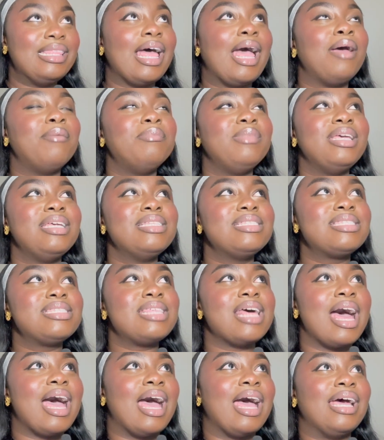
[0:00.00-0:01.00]
that means
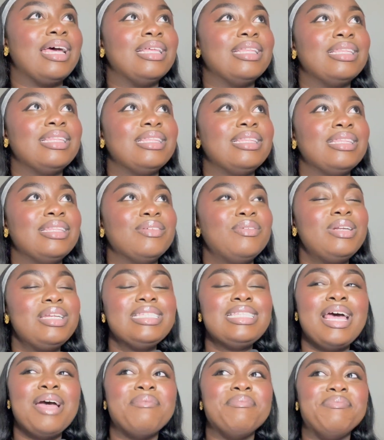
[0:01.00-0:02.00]
that what
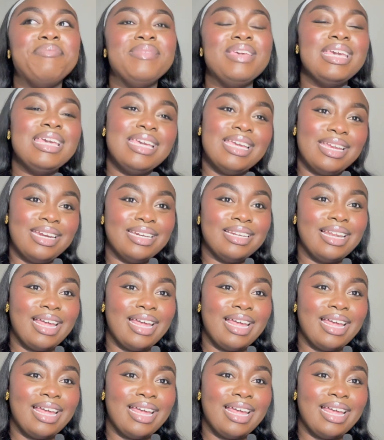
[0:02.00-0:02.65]
does that mean?